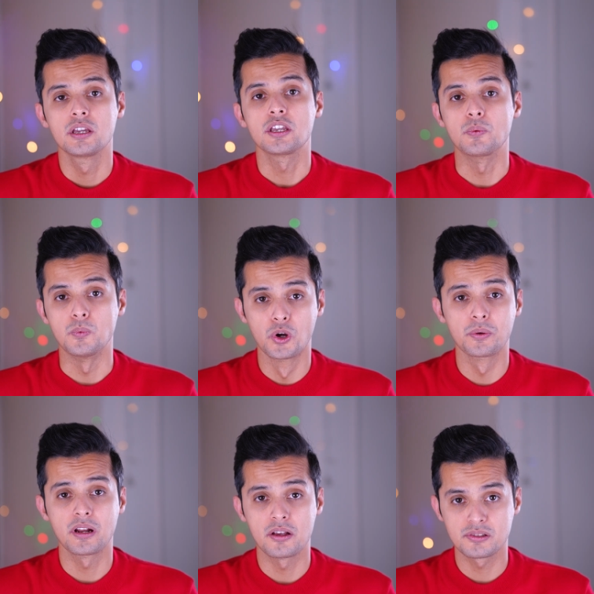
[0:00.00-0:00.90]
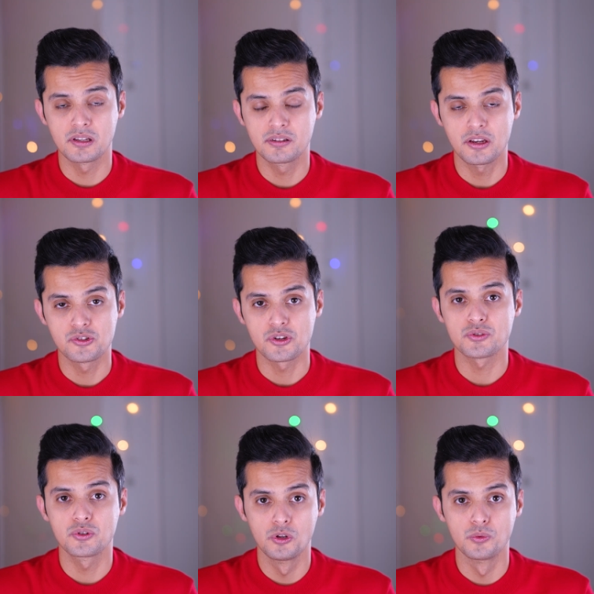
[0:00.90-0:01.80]
He wore an
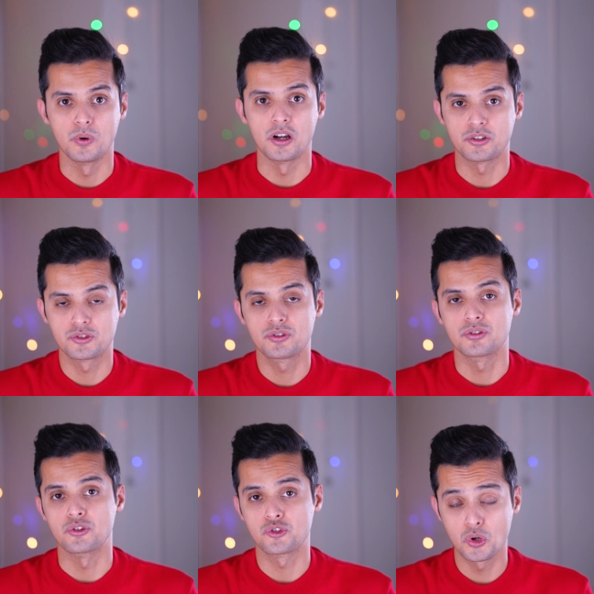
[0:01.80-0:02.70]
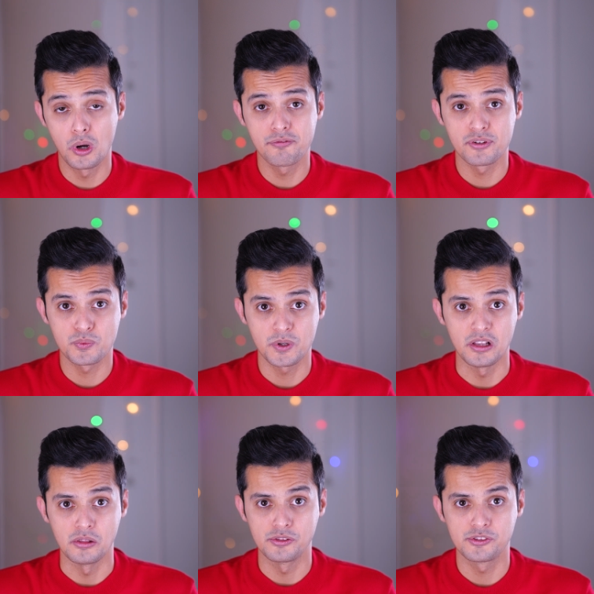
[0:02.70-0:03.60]
ostentatious gold watch to show off his
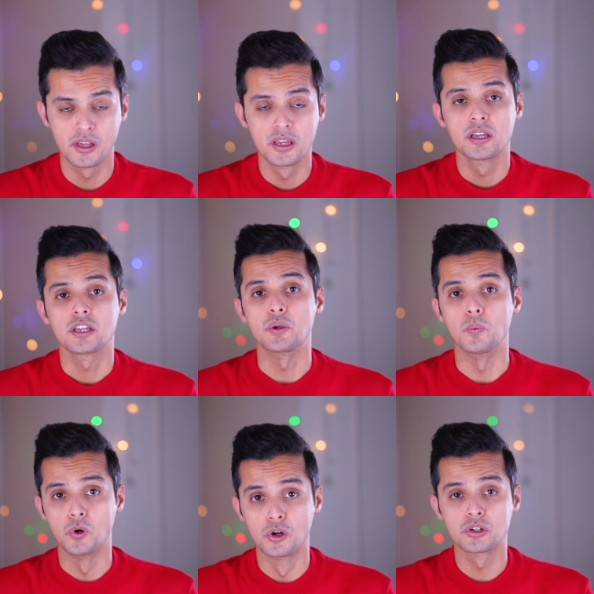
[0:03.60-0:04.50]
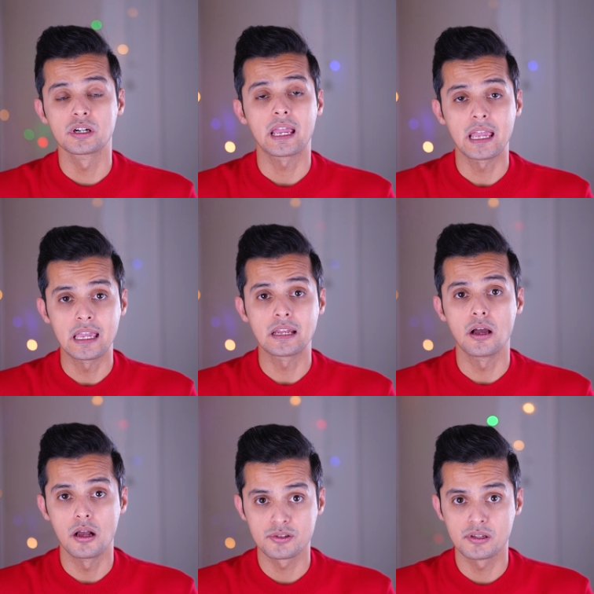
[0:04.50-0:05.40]
wealth. He wore an
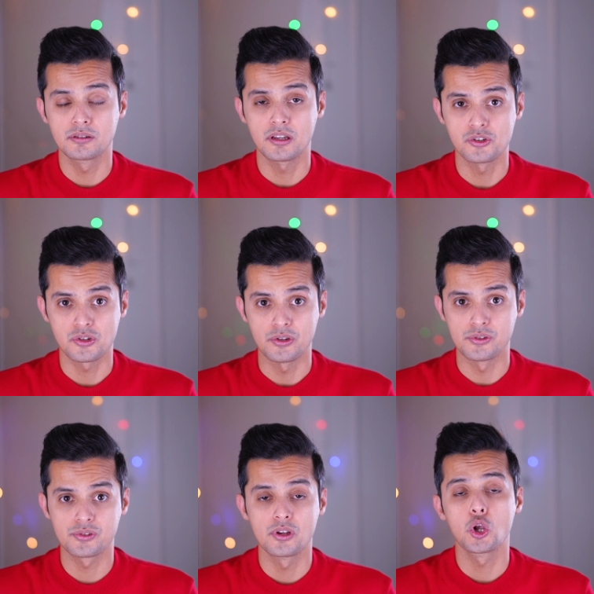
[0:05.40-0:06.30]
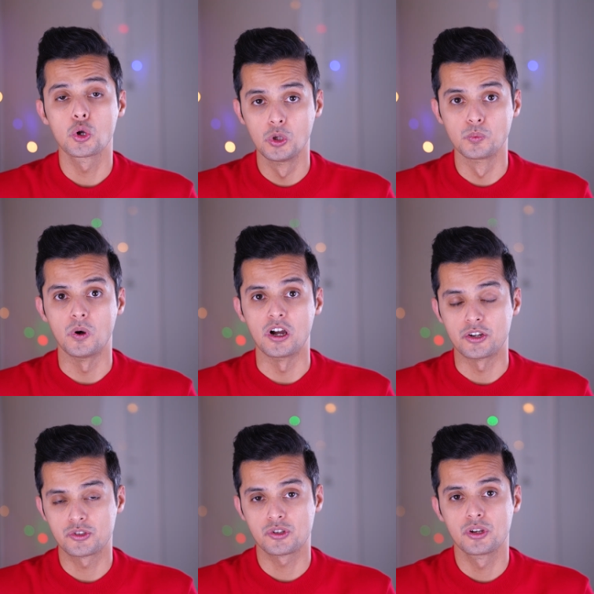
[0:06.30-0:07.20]
ostentatious gold
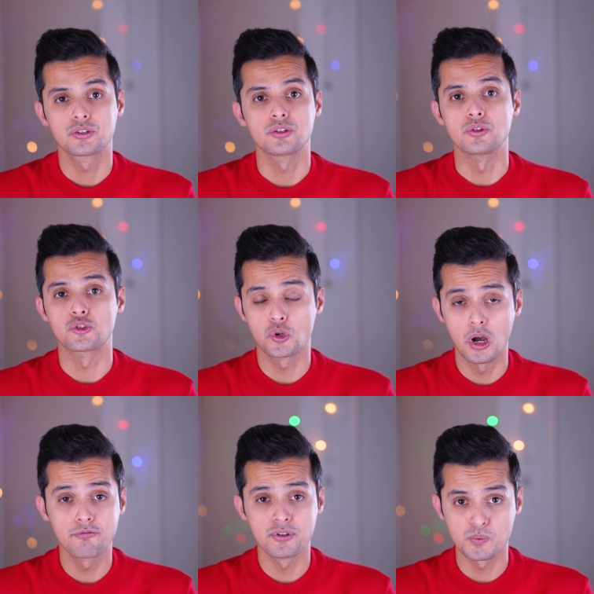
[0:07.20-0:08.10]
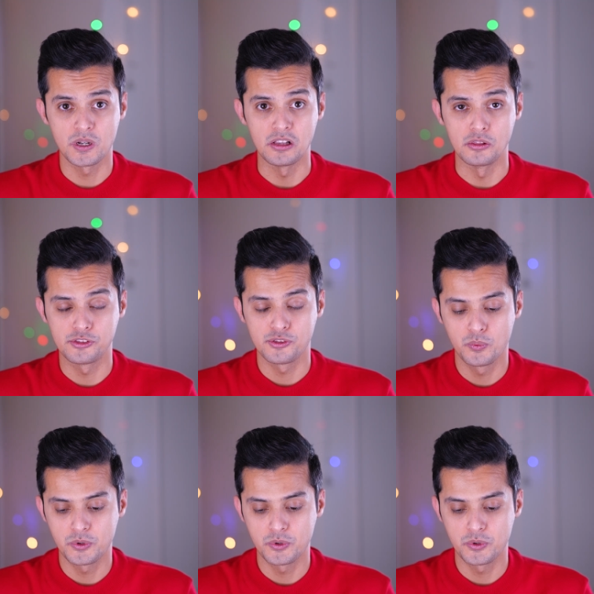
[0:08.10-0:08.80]
watch to show off his wealth,